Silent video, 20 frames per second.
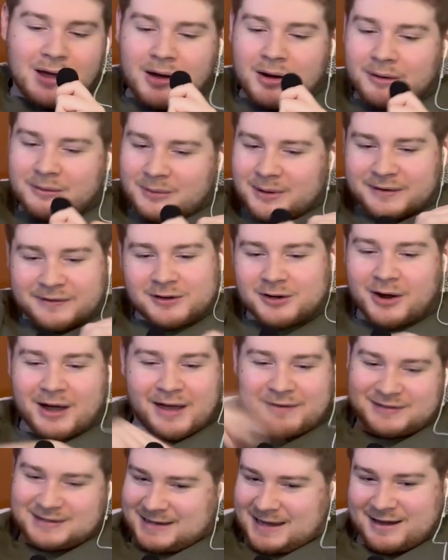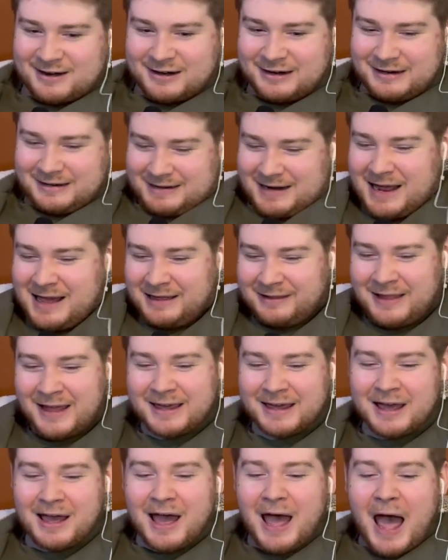What if you don't have a scanner?
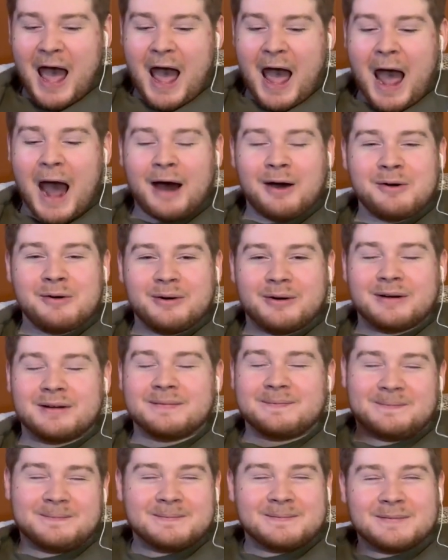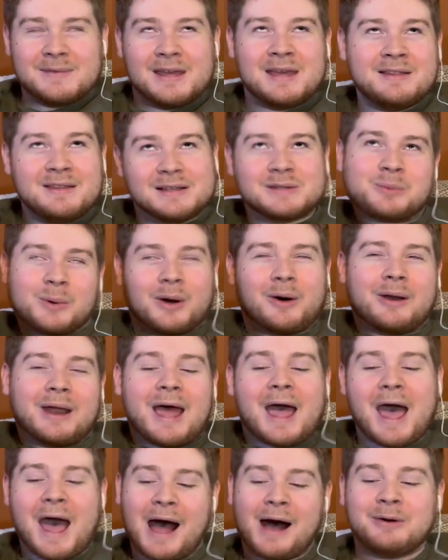Like, how in this world,
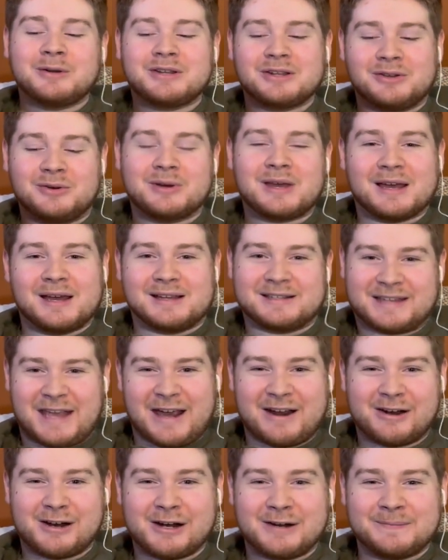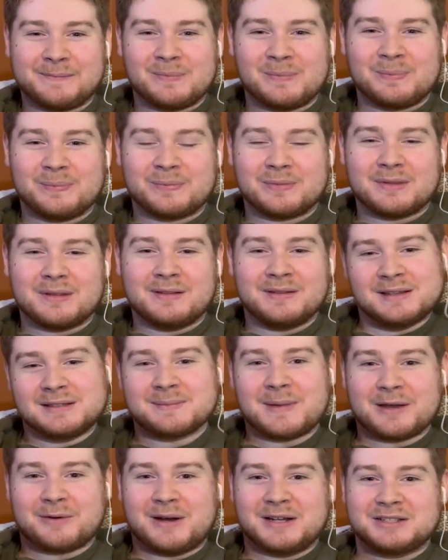how do you get a scanner? This is
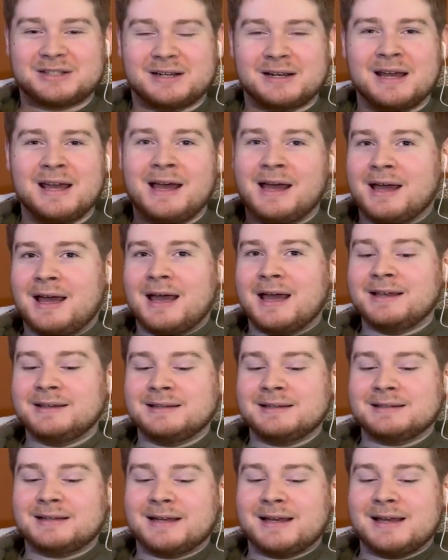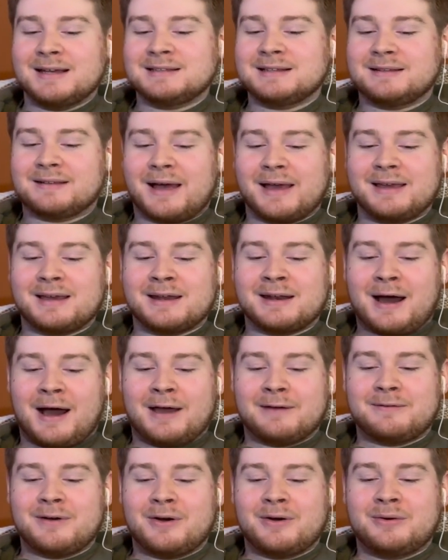my question. Is it like an
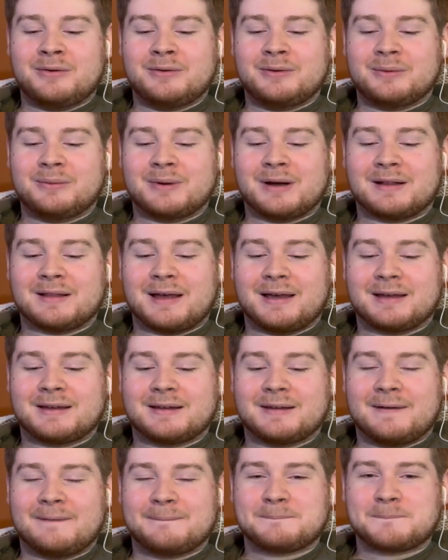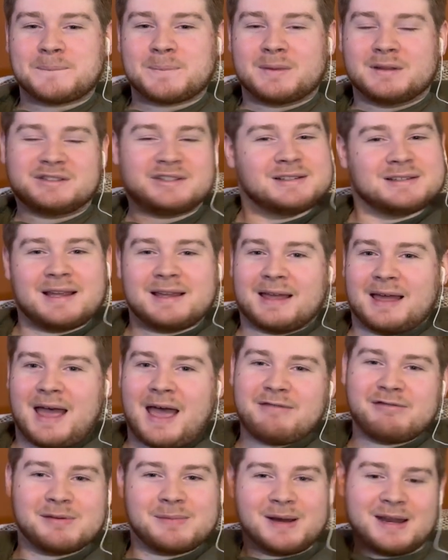iPhone where like just like
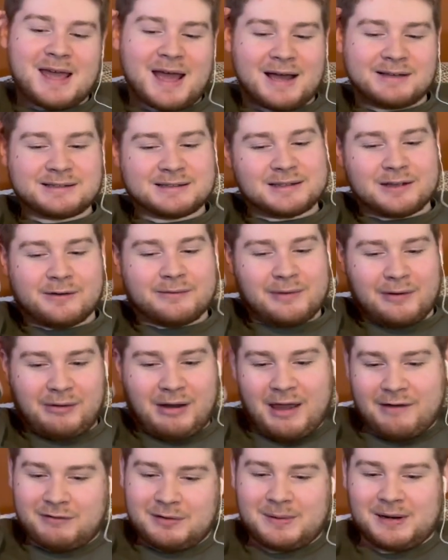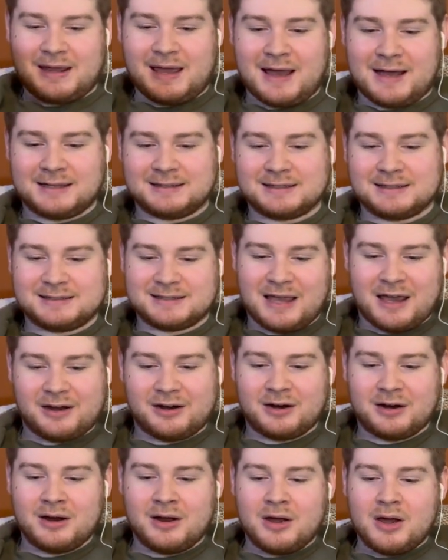everybody has a cell phone, everybody has a
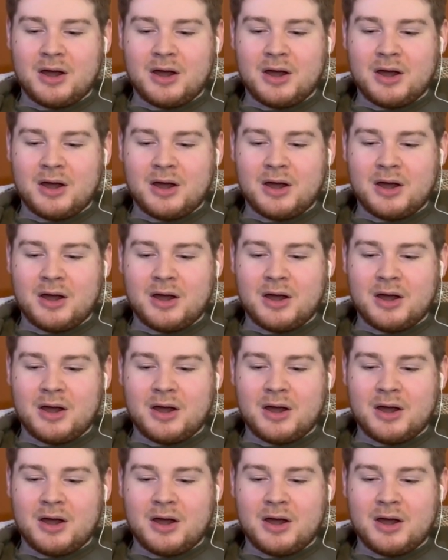scanner?